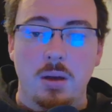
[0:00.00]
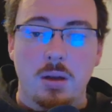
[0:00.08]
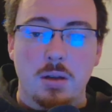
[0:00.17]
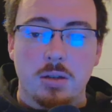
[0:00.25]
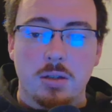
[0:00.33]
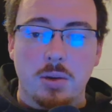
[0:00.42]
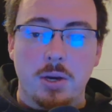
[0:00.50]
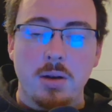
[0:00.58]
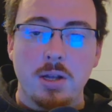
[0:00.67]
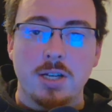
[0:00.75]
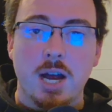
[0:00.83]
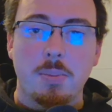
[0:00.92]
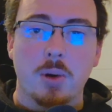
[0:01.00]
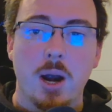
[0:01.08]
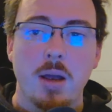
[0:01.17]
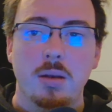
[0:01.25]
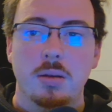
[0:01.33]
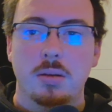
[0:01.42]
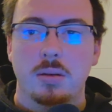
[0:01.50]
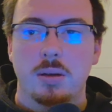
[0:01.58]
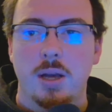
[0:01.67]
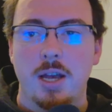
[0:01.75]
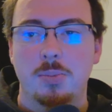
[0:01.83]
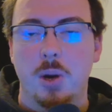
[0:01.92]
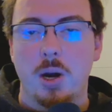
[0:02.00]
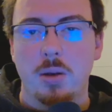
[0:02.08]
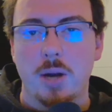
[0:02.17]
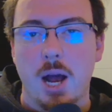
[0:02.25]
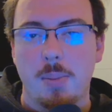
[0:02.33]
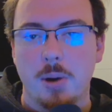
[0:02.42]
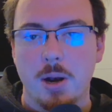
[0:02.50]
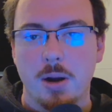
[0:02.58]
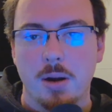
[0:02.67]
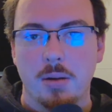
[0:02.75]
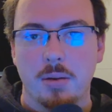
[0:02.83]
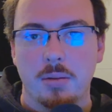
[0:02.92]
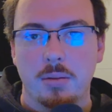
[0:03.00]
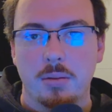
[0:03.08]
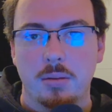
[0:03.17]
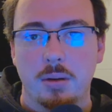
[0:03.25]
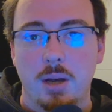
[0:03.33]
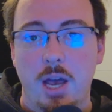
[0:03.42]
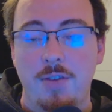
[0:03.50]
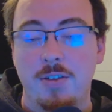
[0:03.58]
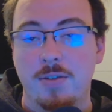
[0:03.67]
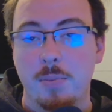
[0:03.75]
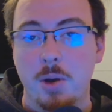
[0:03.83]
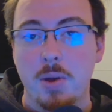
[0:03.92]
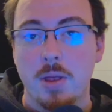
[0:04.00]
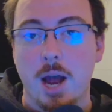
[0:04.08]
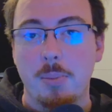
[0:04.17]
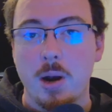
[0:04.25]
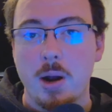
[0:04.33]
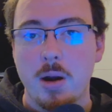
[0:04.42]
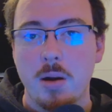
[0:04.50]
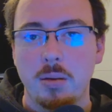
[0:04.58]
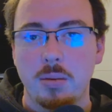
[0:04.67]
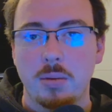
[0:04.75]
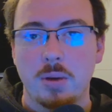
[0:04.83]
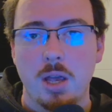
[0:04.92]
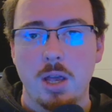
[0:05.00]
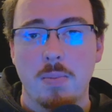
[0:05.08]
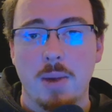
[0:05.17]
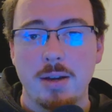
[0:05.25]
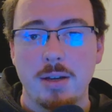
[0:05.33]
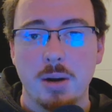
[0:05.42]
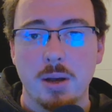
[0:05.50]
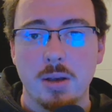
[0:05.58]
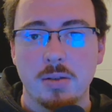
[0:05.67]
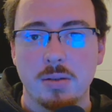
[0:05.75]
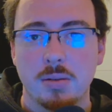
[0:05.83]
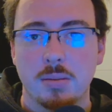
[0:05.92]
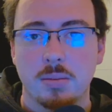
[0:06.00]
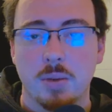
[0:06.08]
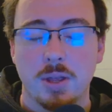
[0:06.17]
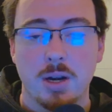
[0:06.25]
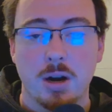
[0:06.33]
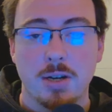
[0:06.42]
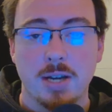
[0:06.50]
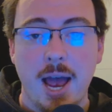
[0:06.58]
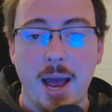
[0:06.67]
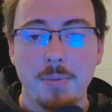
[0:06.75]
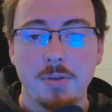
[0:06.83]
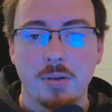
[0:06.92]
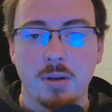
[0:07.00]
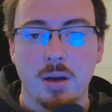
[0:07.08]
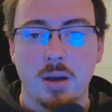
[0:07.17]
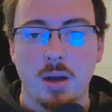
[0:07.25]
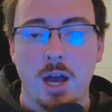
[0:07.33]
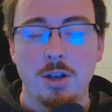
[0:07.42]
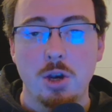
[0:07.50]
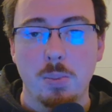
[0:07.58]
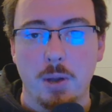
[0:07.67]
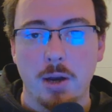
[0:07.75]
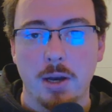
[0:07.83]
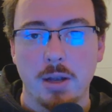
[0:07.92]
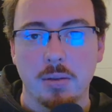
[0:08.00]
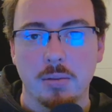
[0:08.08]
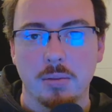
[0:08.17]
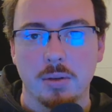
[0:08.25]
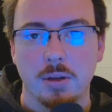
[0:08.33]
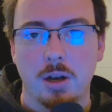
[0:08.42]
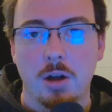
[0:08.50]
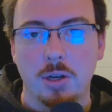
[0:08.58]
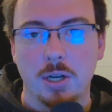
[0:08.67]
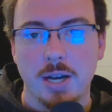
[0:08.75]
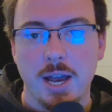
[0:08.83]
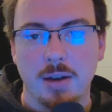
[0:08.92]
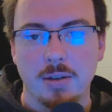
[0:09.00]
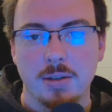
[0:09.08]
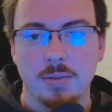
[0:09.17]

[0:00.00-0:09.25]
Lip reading: So here on the top right is Prelude Operator. If you're familiar with Operator, you might notice within our tabs a new plugin called Connect.